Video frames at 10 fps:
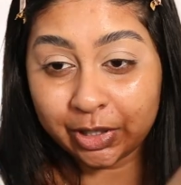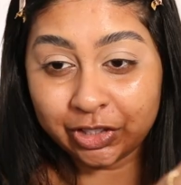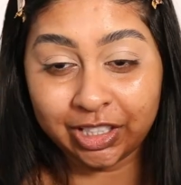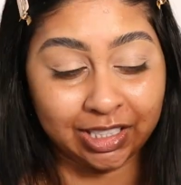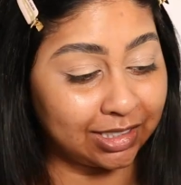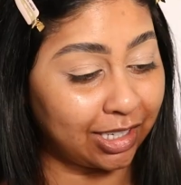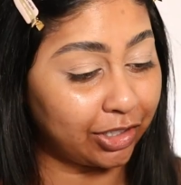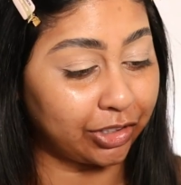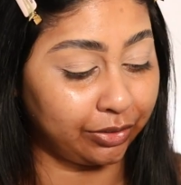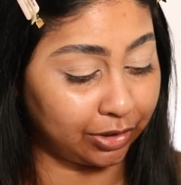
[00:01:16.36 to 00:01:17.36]
Question is,
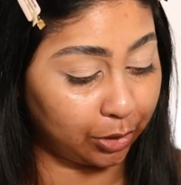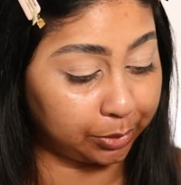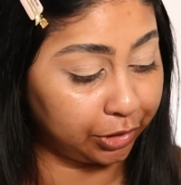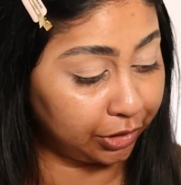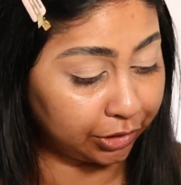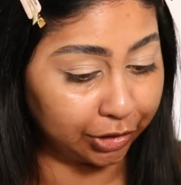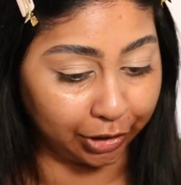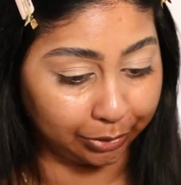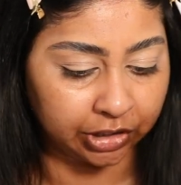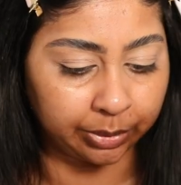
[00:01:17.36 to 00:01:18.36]
I don't even know what look to
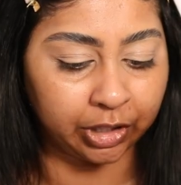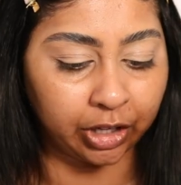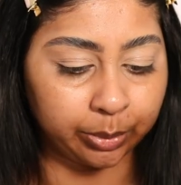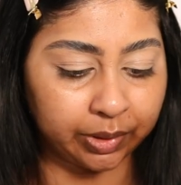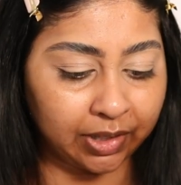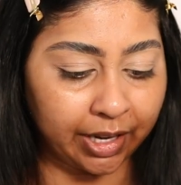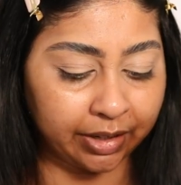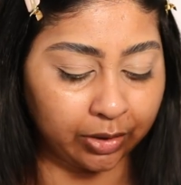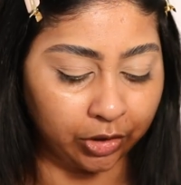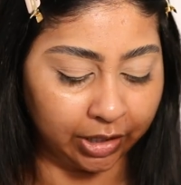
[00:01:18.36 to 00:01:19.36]
do. Shall we go with,
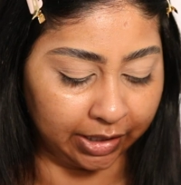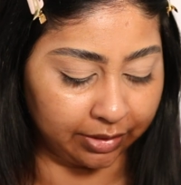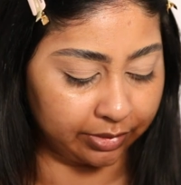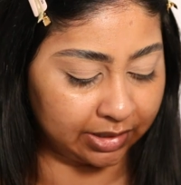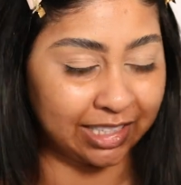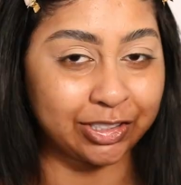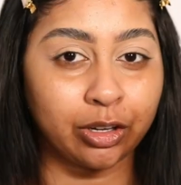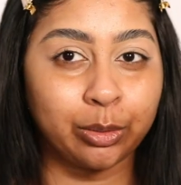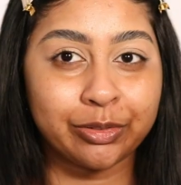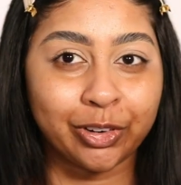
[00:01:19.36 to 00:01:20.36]
like, olives? Let's
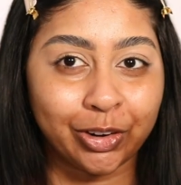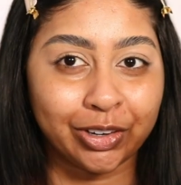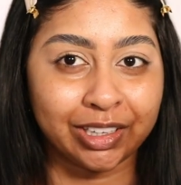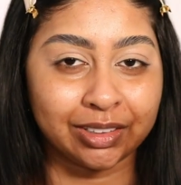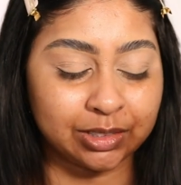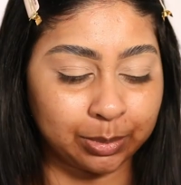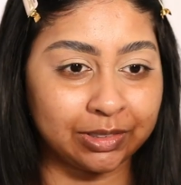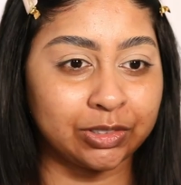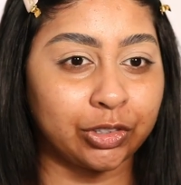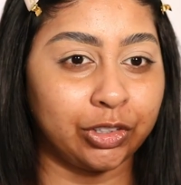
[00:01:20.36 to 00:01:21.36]
go with olives.
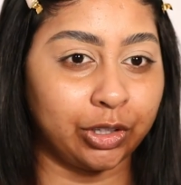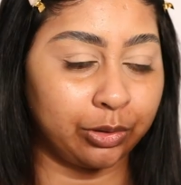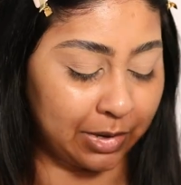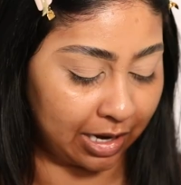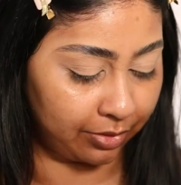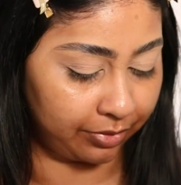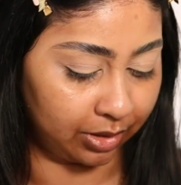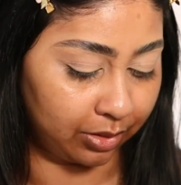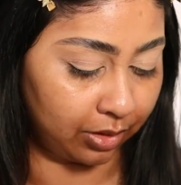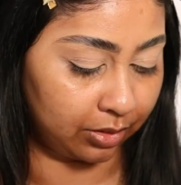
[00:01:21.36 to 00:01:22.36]
It's not going to go with my
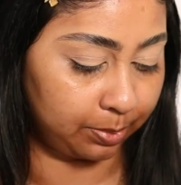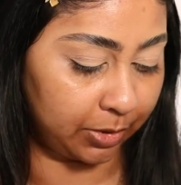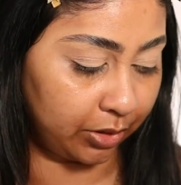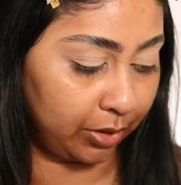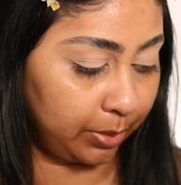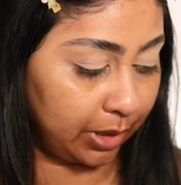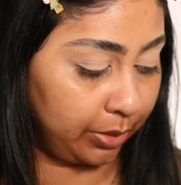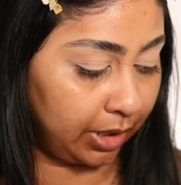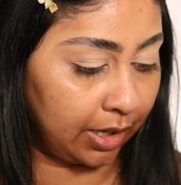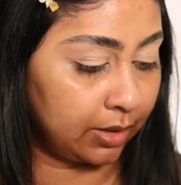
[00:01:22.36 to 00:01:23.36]
outfit, though, but oh well,
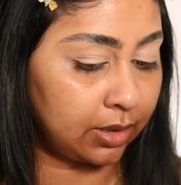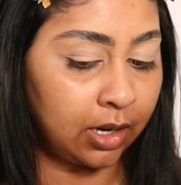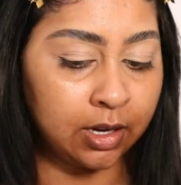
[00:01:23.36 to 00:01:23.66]
who cares?